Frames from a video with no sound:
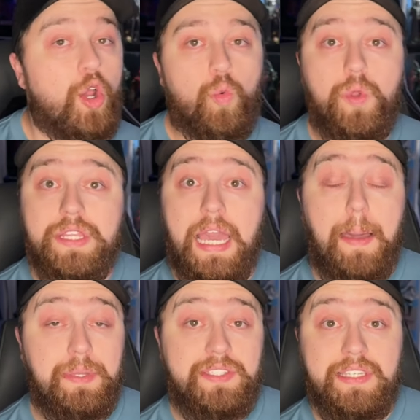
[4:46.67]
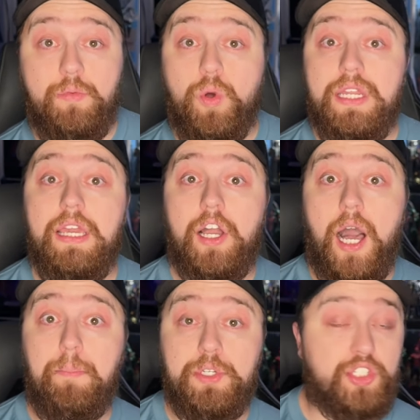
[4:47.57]
really happy to see what he
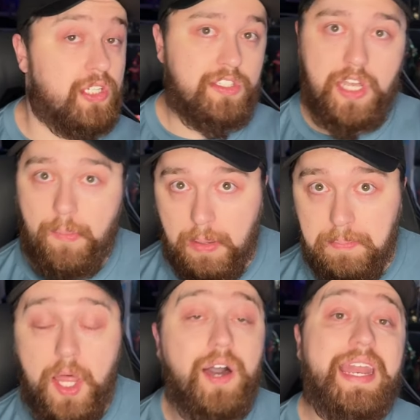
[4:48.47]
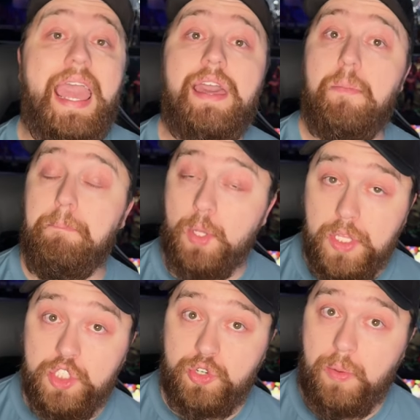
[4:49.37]
accomplished in Atomic Blonde and
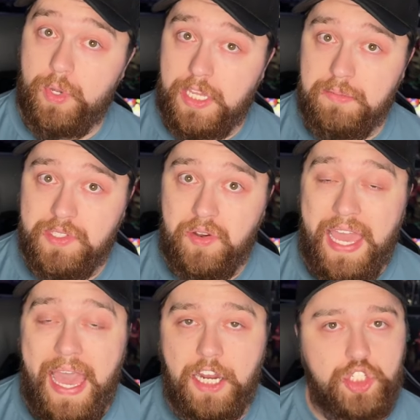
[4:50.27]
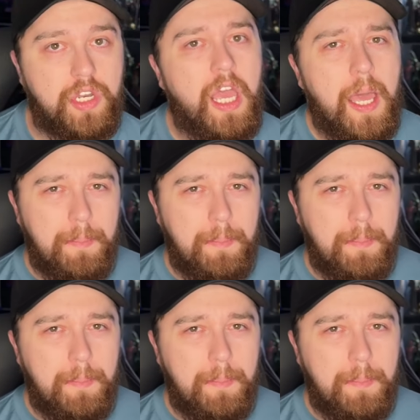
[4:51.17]
Bullet Train when it comes down to action.